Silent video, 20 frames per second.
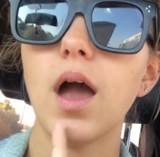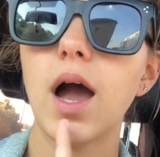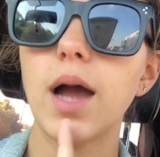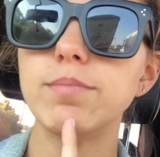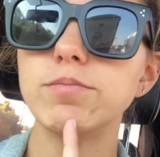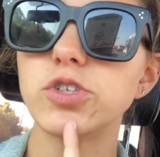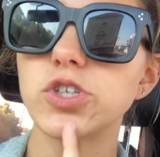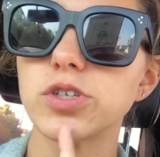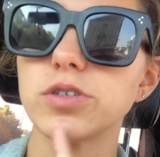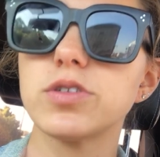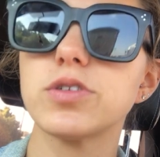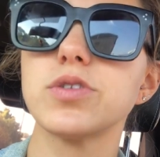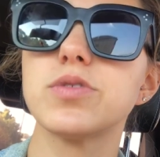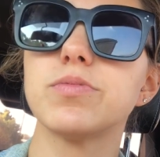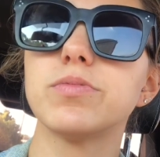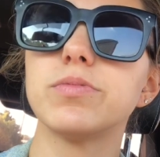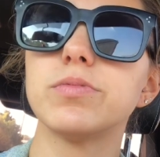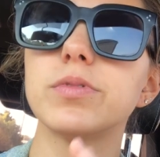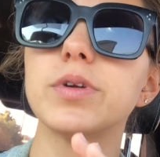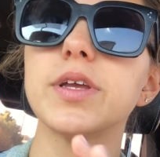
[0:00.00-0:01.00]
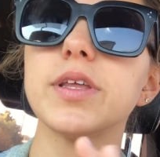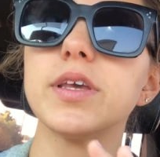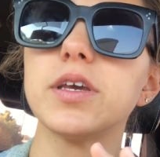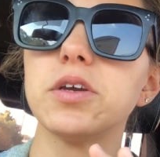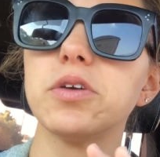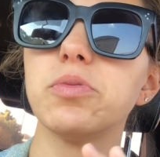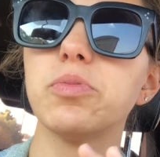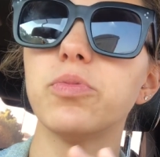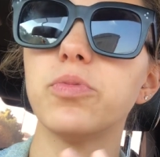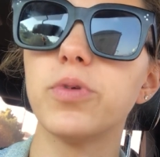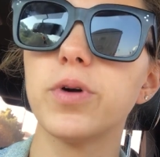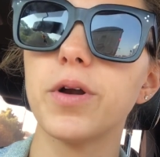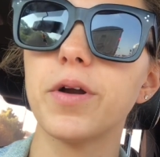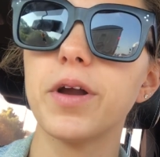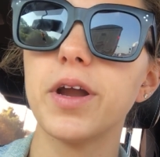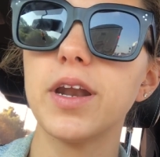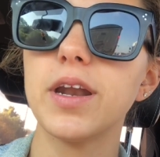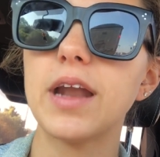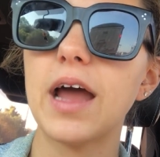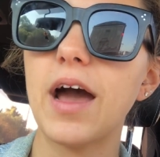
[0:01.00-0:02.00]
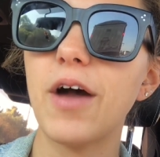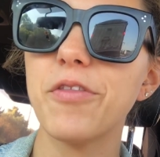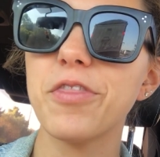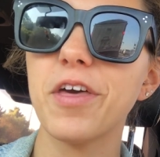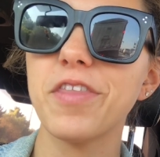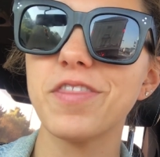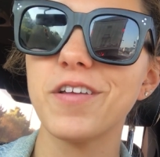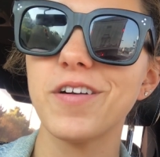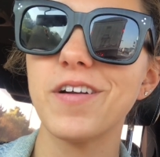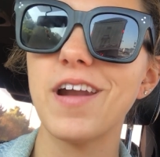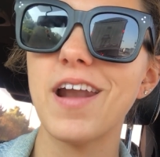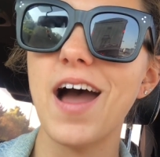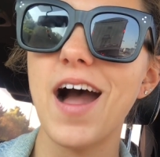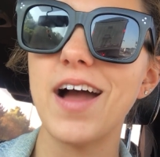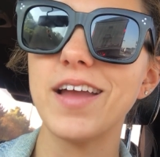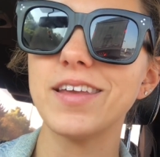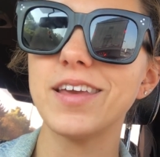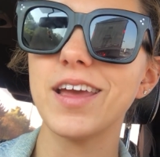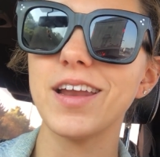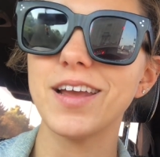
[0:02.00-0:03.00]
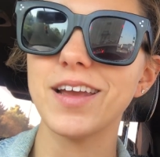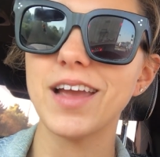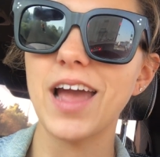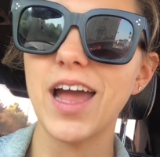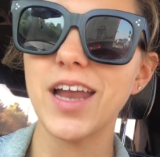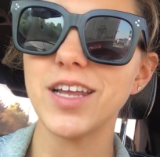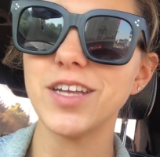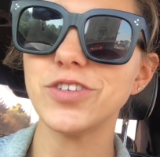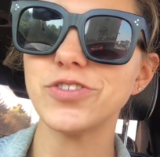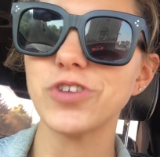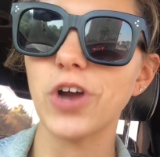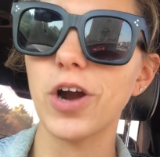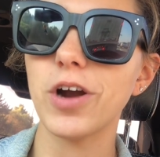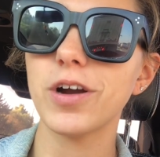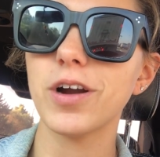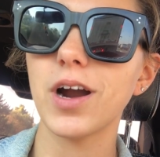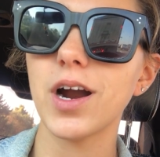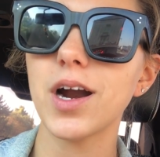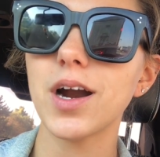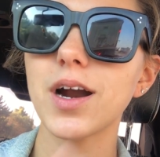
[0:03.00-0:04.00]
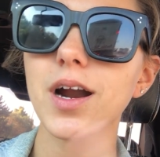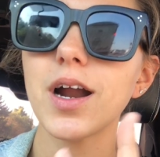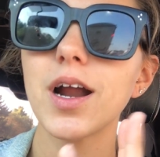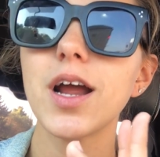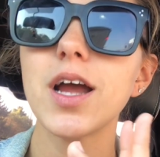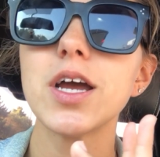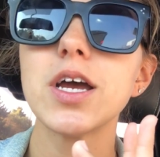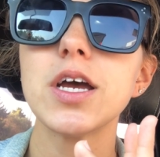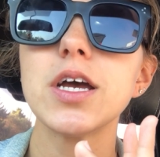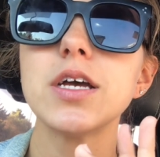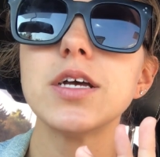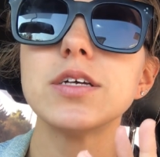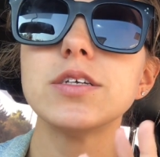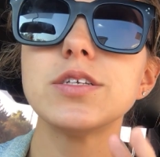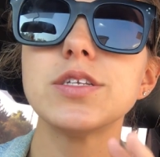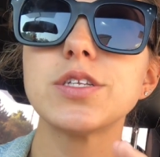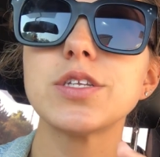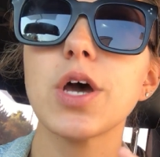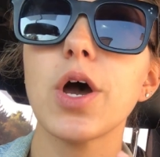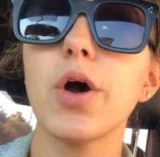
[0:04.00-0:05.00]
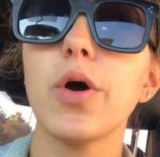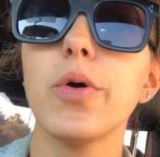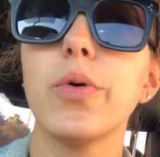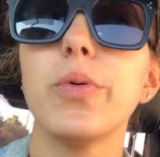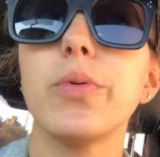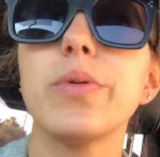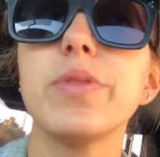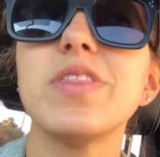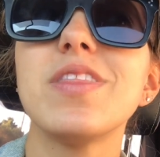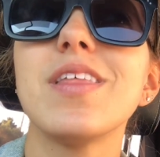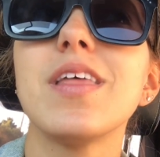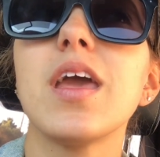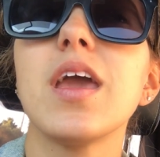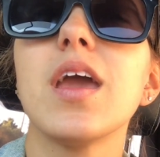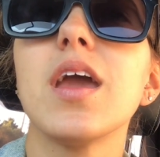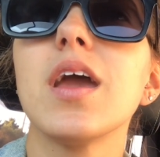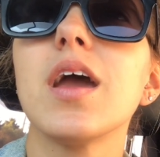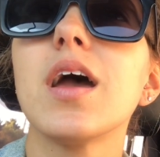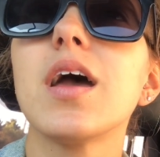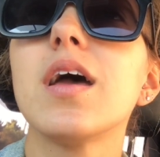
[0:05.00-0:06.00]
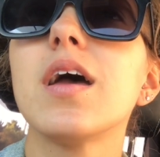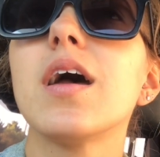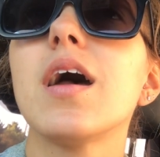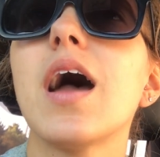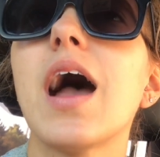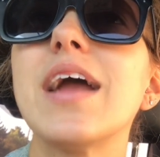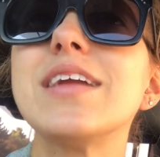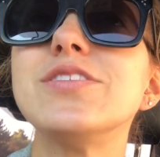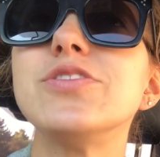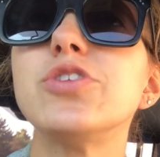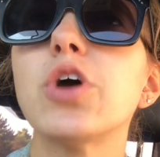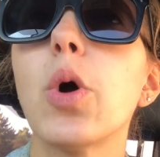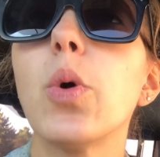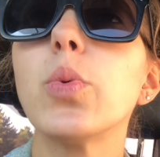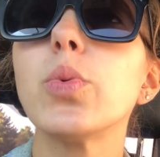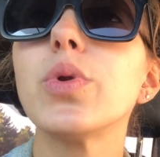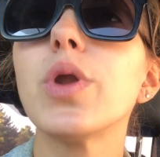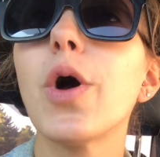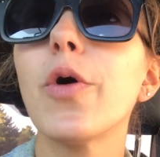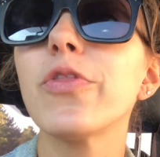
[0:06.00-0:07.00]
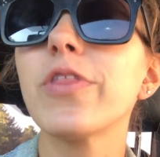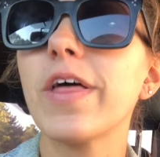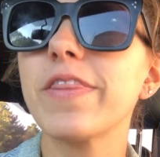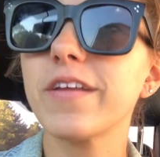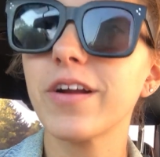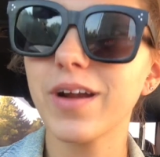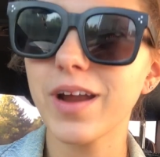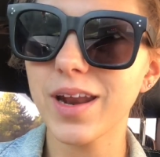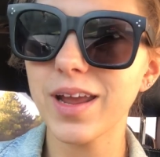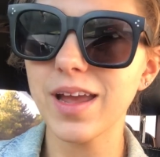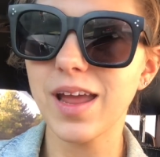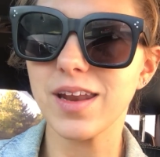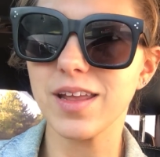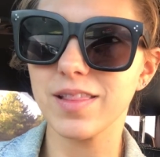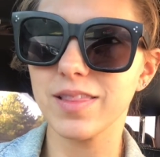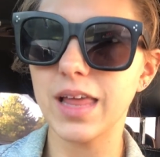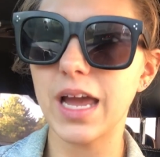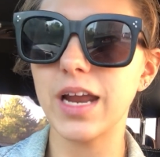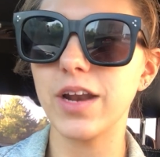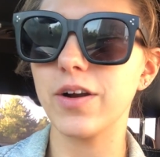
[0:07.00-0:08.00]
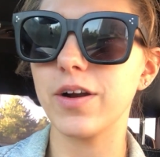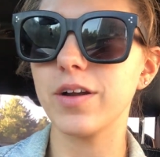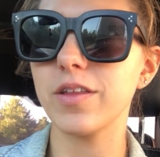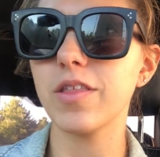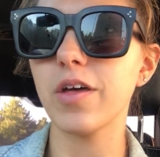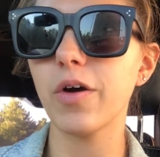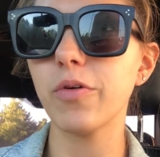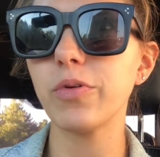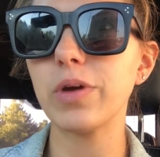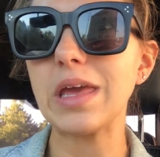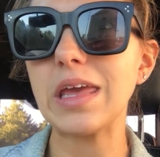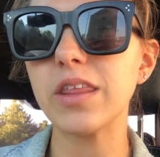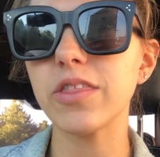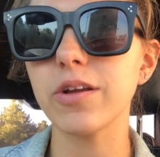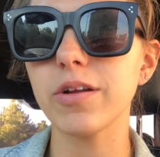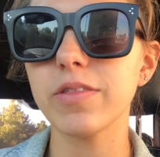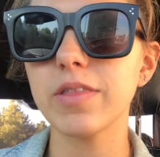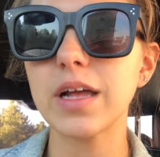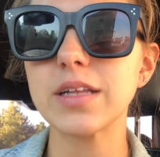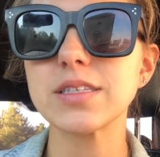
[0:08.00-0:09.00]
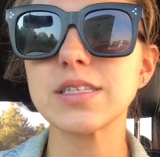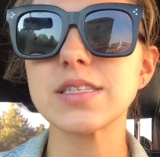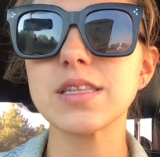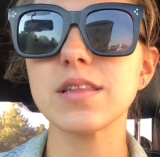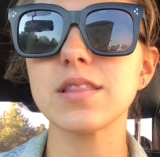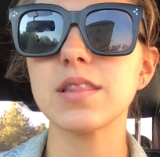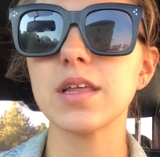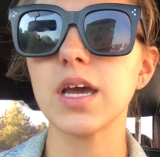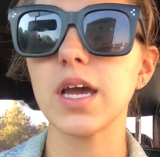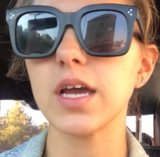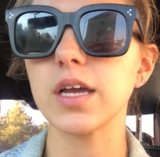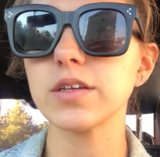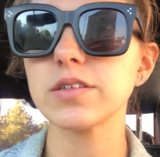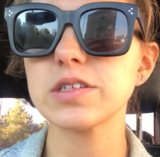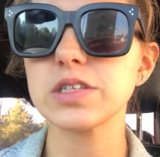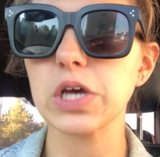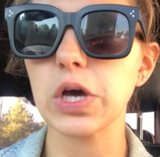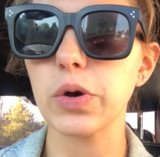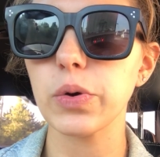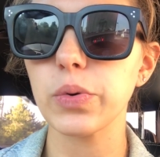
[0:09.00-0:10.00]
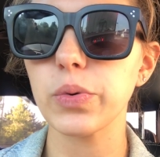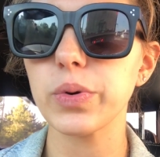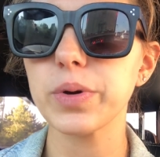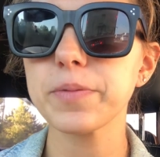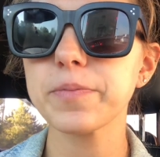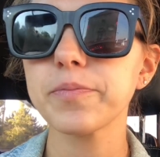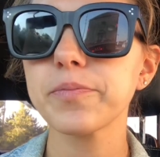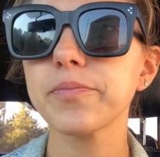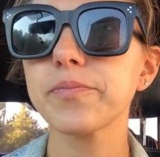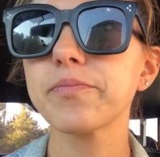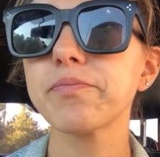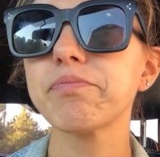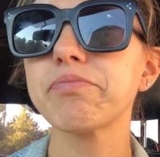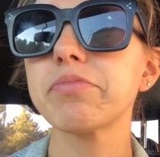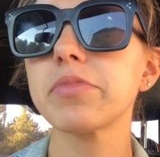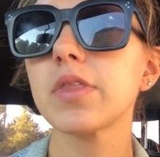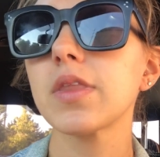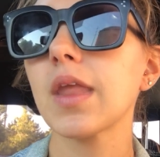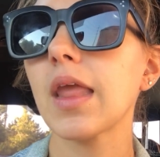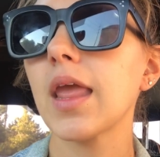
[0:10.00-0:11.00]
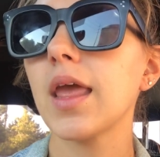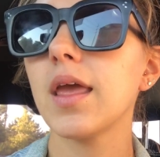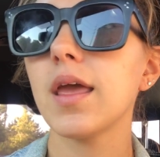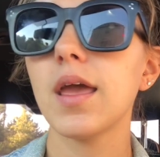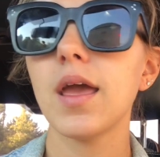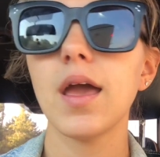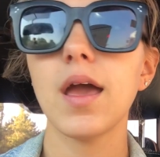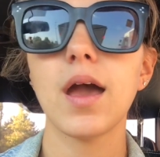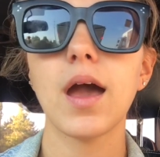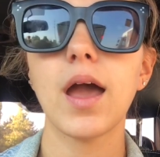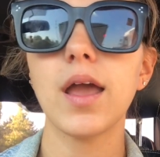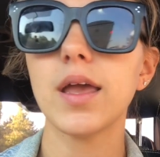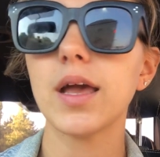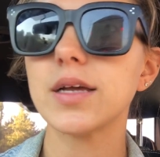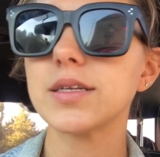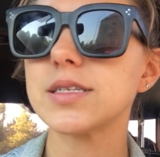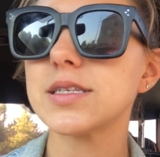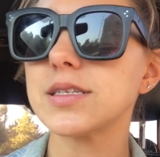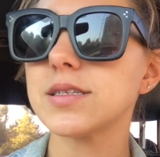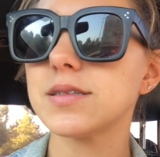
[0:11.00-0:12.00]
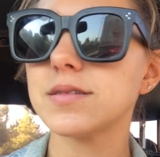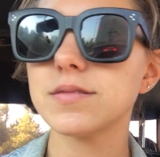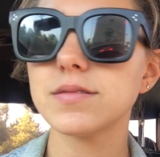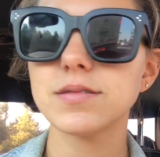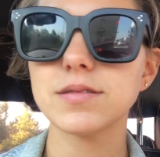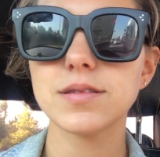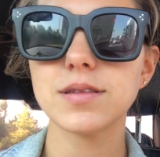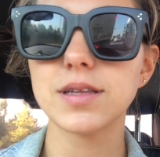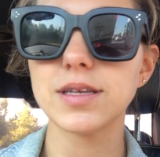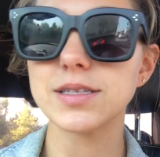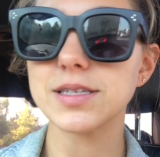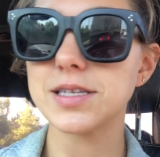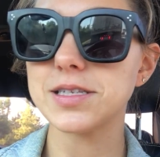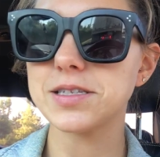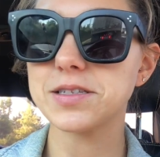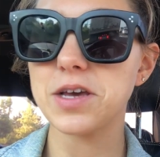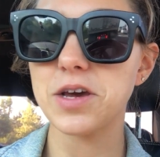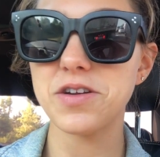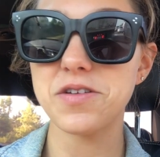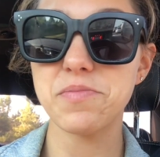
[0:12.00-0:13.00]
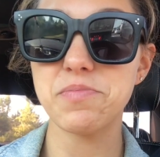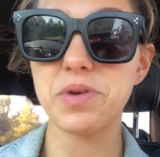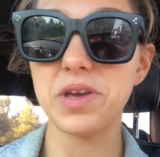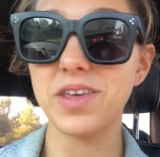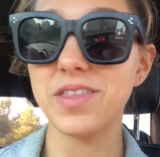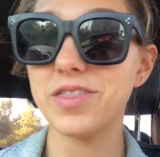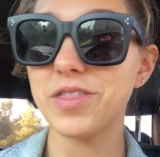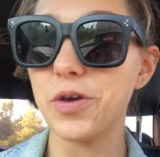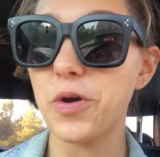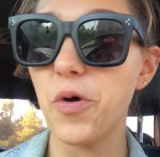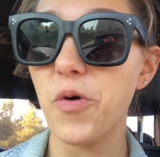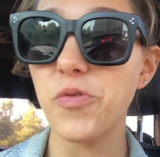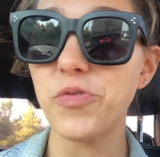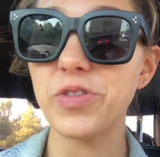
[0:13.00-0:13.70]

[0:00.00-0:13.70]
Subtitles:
I'm just really worried now that they're not getting any darker. So I don't know that they're getting any lighter though either. That's the thing. So I guess this is going to be the